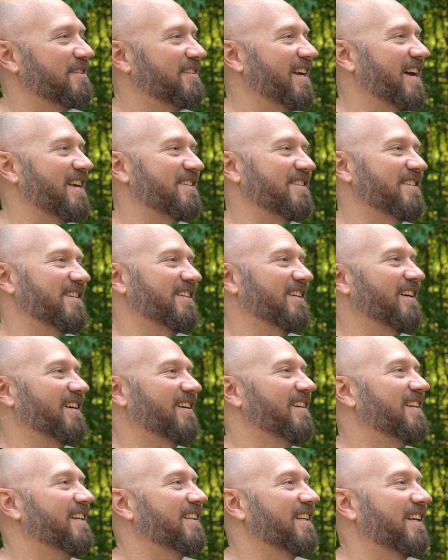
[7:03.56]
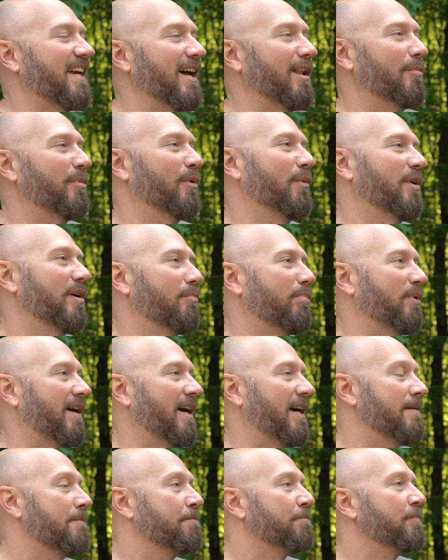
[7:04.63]
as the caliber would
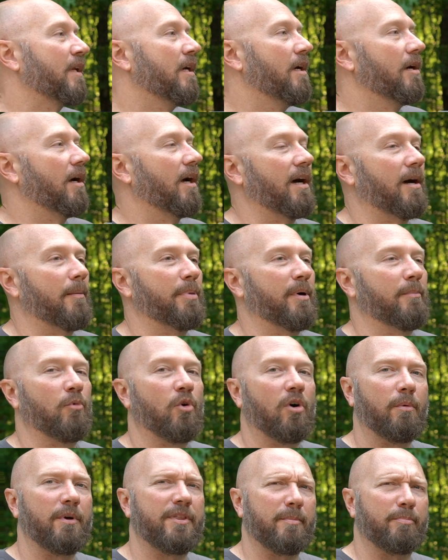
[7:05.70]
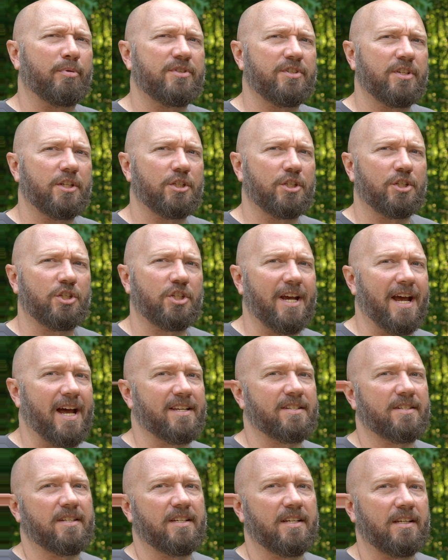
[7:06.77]
imply, but more with a precision
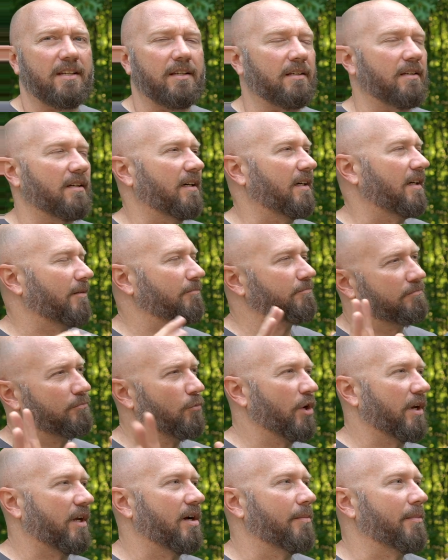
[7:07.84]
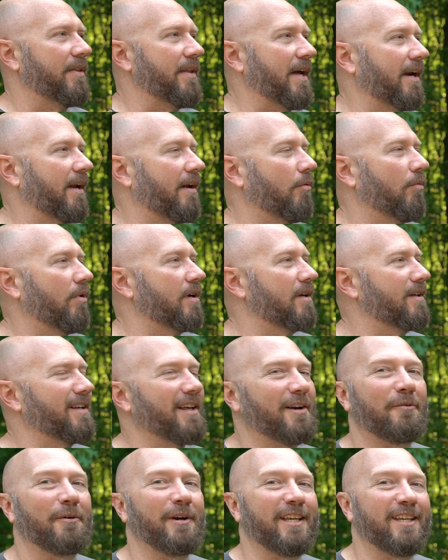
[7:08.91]
chassis. More to come on that. I don't
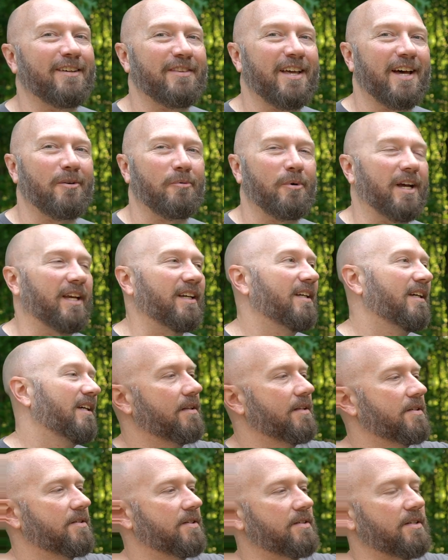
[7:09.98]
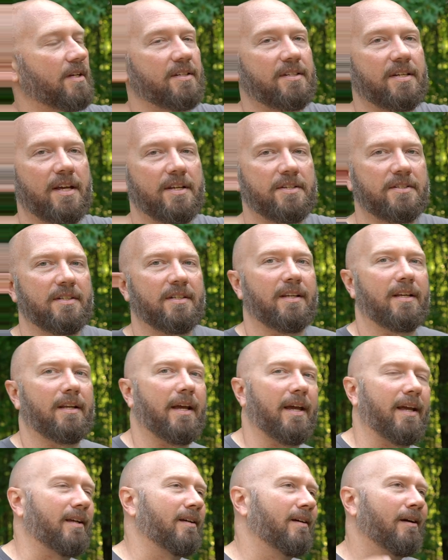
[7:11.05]
wanna give that away. This is untested in
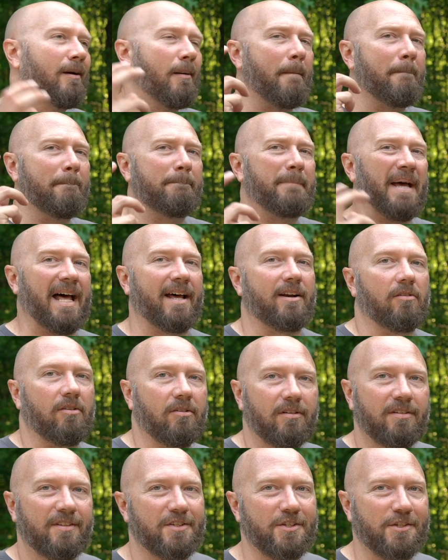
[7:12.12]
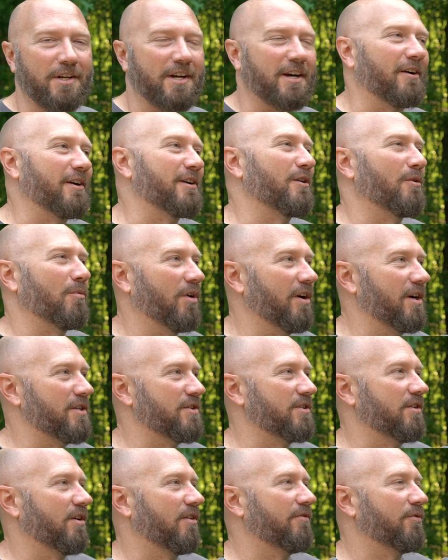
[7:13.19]
a battle scenario, whereas,
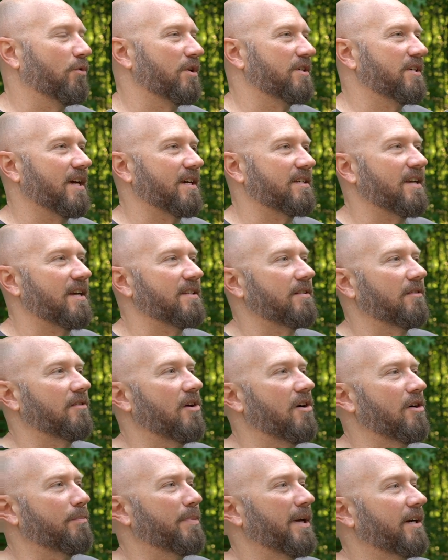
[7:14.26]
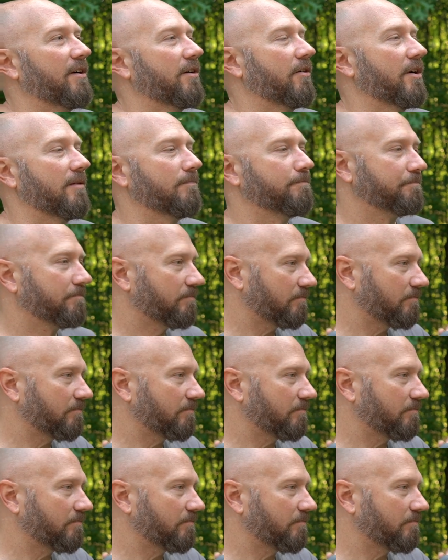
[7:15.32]
you know, Vortex has a long pedigree.